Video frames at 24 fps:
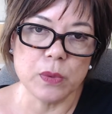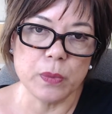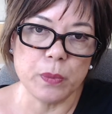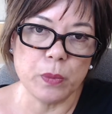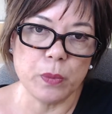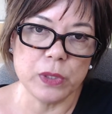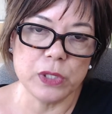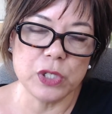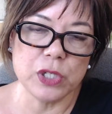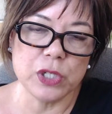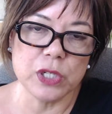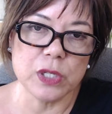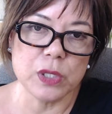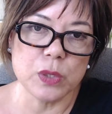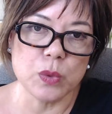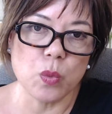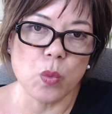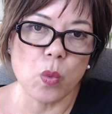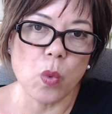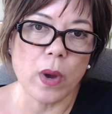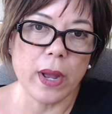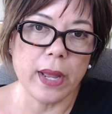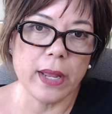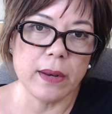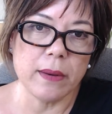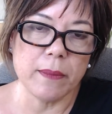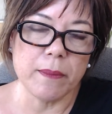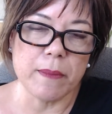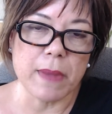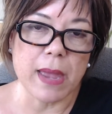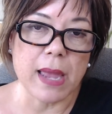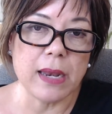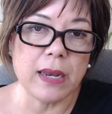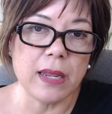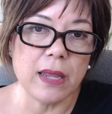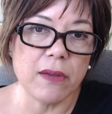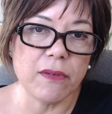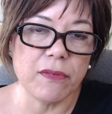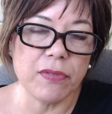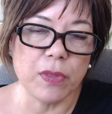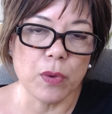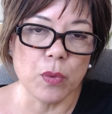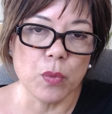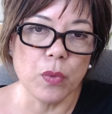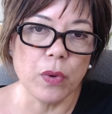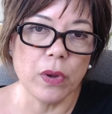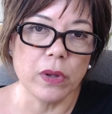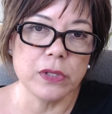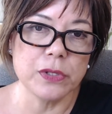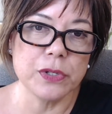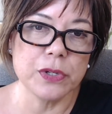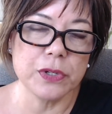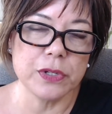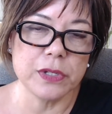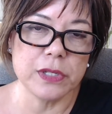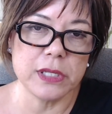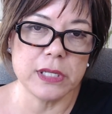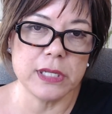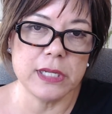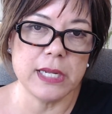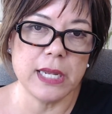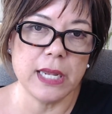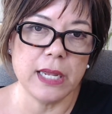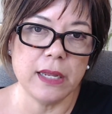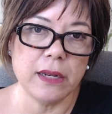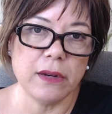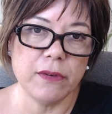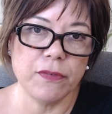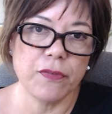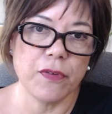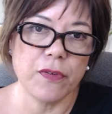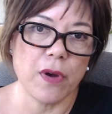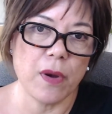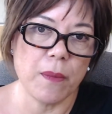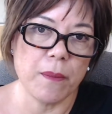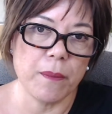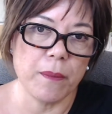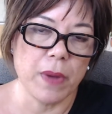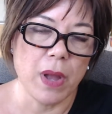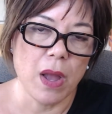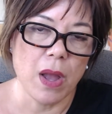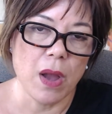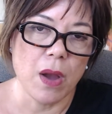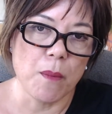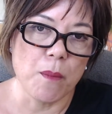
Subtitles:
which is what many of the realtors did from